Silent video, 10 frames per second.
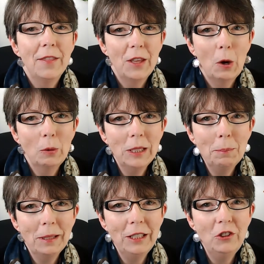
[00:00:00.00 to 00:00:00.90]
The only
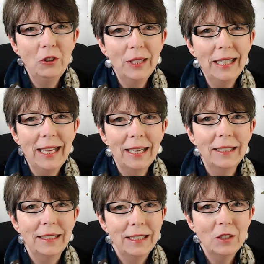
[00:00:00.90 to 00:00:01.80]
place you can get it
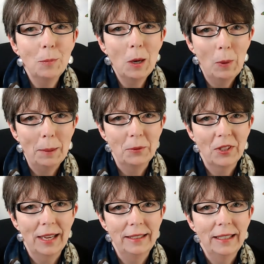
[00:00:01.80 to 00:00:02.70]
is my
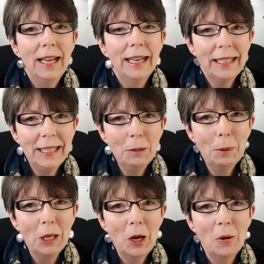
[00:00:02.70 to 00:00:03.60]
website. Link
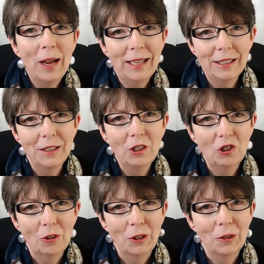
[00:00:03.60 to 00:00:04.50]
below and in the
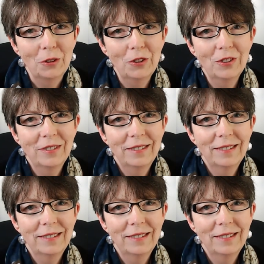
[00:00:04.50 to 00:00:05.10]
show notes.